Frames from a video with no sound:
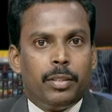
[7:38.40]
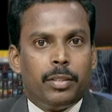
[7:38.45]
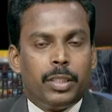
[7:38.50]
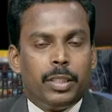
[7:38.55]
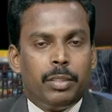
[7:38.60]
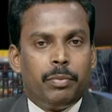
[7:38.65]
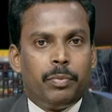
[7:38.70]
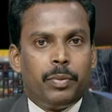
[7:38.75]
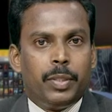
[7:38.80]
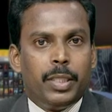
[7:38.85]

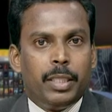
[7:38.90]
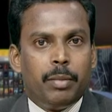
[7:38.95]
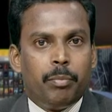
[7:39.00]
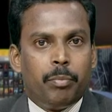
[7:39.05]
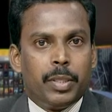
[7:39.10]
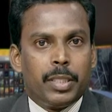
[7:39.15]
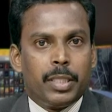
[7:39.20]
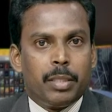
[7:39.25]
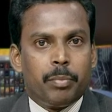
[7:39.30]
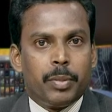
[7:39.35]
So, if the
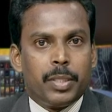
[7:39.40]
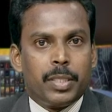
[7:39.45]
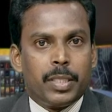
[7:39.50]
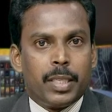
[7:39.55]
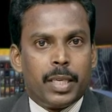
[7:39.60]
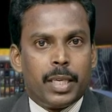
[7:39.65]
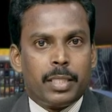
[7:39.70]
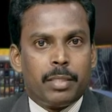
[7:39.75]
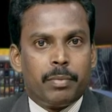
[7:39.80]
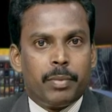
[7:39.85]
MPCP
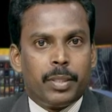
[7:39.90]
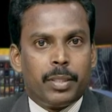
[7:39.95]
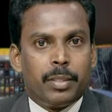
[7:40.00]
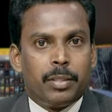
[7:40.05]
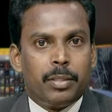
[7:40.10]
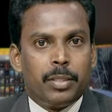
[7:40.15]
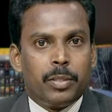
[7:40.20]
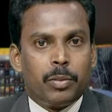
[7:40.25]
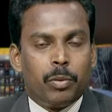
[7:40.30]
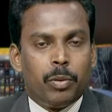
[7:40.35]
starts with
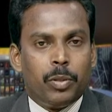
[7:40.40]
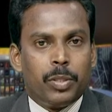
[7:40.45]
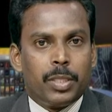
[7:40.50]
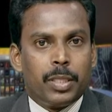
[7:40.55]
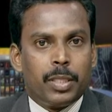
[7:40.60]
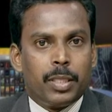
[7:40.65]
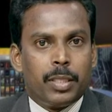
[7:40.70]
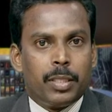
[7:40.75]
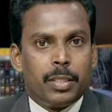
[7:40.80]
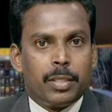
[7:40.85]
the
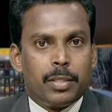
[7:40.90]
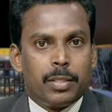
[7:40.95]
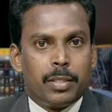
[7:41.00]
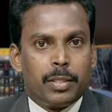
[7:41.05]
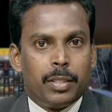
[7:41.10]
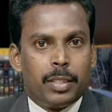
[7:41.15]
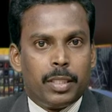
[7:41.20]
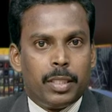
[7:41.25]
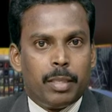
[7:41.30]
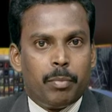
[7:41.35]
solution that
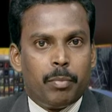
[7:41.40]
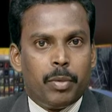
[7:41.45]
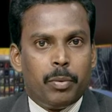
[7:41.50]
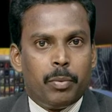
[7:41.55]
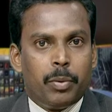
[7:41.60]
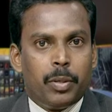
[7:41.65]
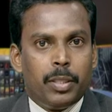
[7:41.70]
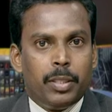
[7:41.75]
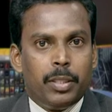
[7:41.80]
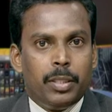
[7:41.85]
is
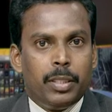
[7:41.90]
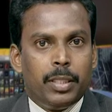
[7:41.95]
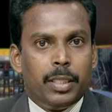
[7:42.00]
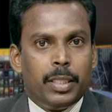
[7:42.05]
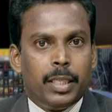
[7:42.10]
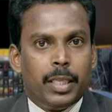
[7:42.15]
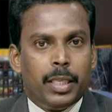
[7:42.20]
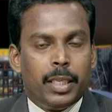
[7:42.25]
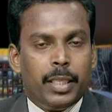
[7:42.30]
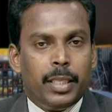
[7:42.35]
W1
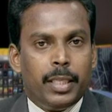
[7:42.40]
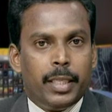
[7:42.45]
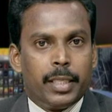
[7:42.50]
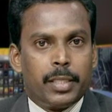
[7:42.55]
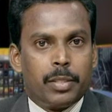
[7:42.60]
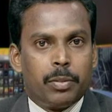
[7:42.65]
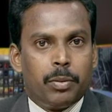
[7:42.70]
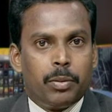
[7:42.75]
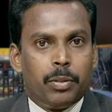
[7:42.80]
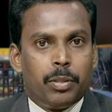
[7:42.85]
and
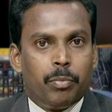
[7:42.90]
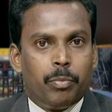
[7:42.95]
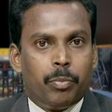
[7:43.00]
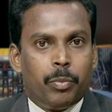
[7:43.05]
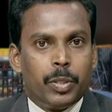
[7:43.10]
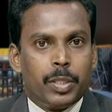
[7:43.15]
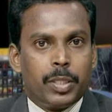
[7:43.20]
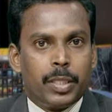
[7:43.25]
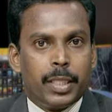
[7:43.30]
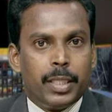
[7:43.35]
X1 on
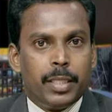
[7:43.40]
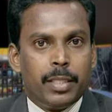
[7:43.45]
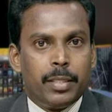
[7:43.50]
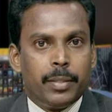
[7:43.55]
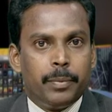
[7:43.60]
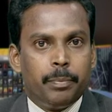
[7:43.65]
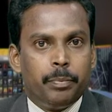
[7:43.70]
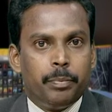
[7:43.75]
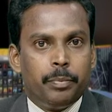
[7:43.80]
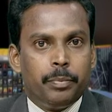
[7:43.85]
both
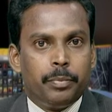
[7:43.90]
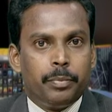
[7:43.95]
sides,